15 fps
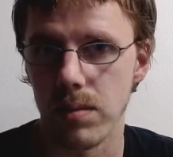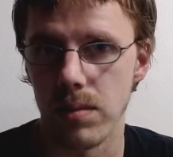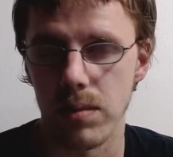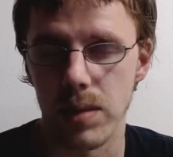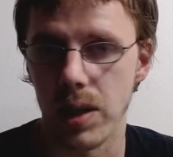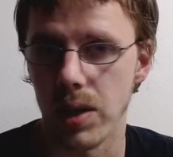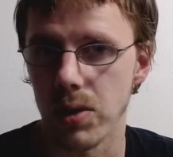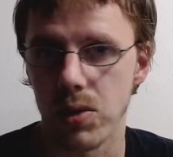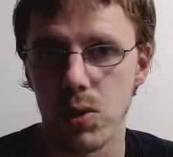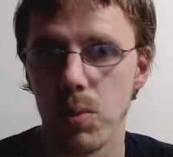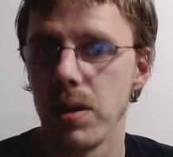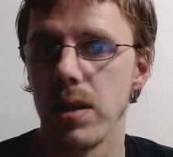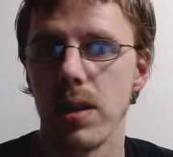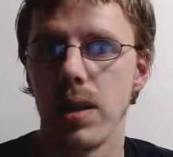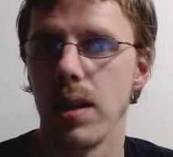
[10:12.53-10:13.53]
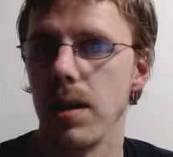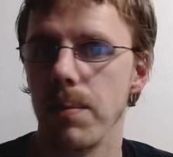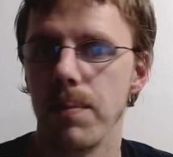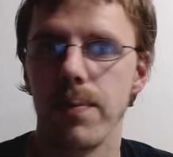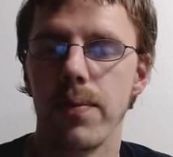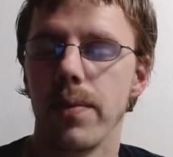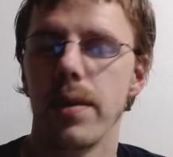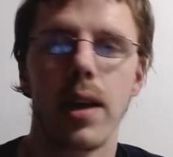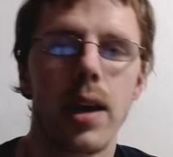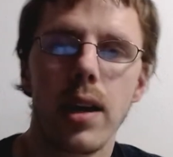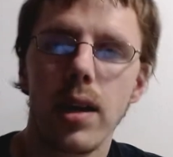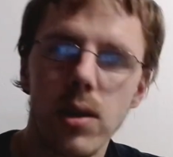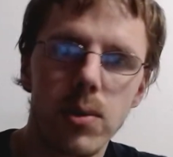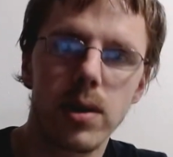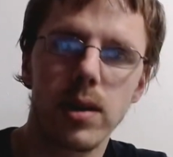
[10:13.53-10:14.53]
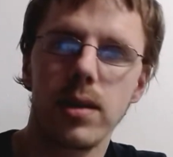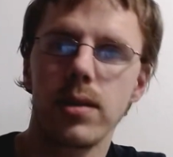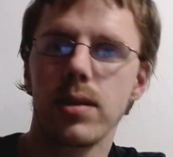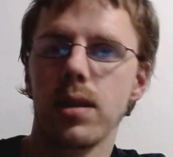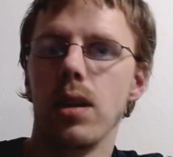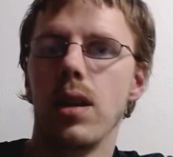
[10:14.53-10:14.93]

There's too many to name. Anyways,